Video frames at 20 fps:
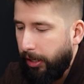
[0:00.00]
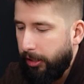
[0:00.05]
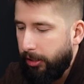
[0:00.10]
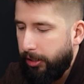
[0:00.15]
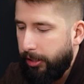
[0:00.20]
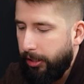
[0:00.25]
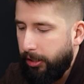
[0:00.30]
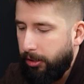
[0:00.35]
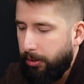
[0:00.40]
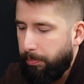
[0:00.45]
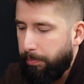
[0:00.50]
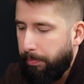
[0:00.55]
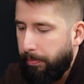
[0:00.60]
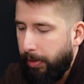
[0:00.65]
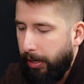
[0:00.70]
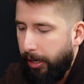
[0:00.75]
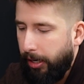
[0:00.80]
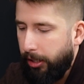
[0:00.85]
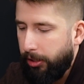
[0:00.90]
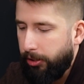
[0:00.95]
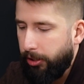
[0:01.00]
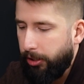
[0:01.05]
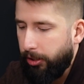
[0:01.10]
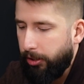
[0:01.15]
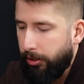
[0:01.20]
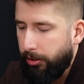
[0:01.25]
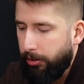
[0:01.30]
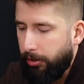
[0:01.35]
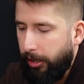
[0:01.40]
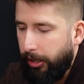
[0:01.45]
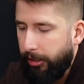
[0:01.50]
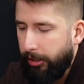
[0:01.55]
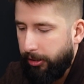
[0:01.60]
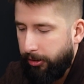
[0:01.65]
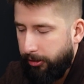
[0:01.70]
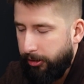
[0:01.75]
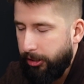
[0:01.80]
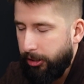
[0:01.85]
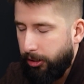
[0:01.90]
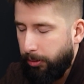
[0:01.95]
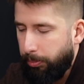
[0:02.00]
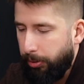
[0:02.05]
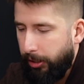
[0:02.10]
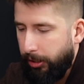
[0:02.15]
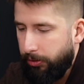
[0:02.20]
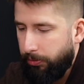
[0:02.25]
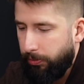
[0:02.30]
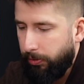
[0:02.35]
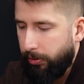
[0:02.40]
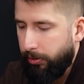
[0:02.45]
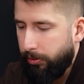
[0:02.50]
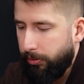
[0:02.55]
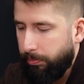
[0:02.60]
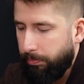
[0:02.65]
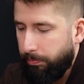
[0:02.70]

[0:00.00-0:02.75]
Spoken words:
it didn't matter, and this applies for